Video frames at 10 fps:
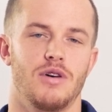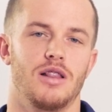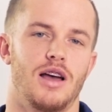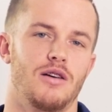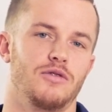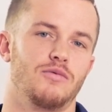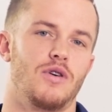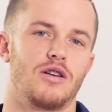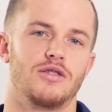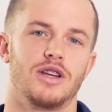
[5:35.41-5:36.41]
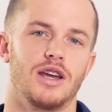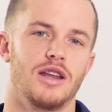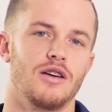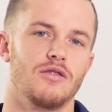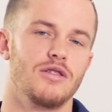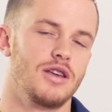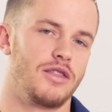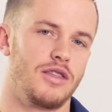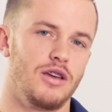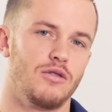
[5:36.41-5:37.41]
allows water to get
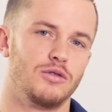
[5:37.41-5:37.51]
underneath the